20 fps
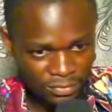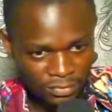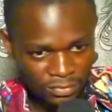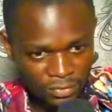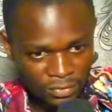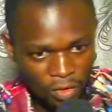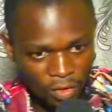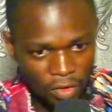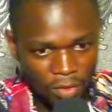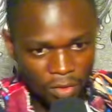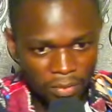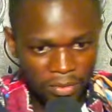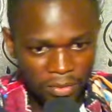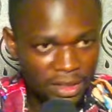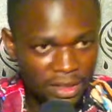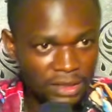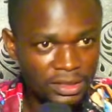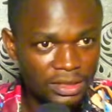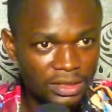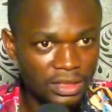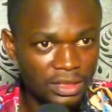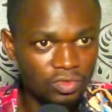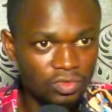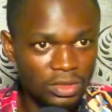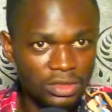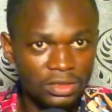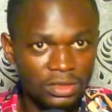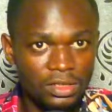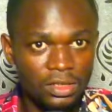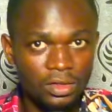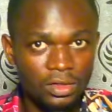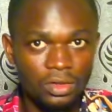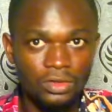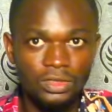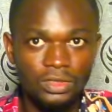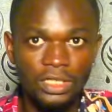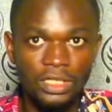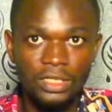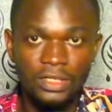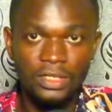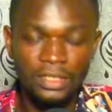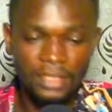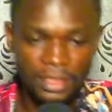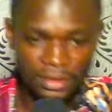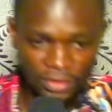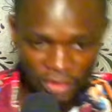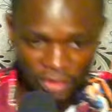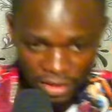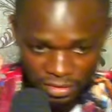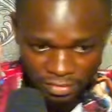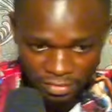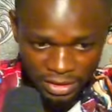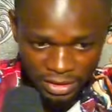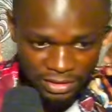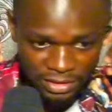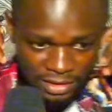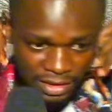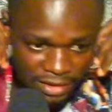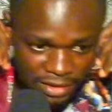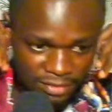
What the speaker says: Opponent is a 2300 rated grandmaster.